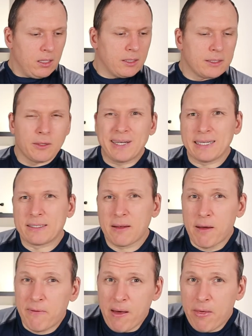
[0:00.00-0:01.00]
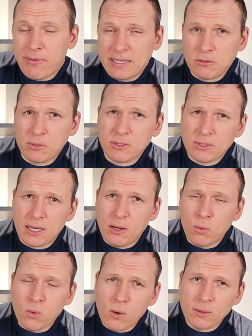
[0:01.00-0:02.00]
So yes, this
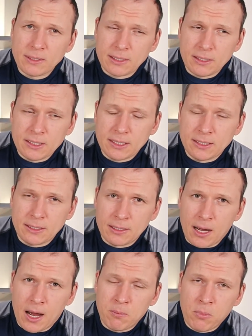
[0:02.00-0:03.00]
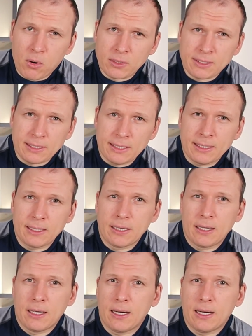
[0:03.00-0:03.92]
was an unboxing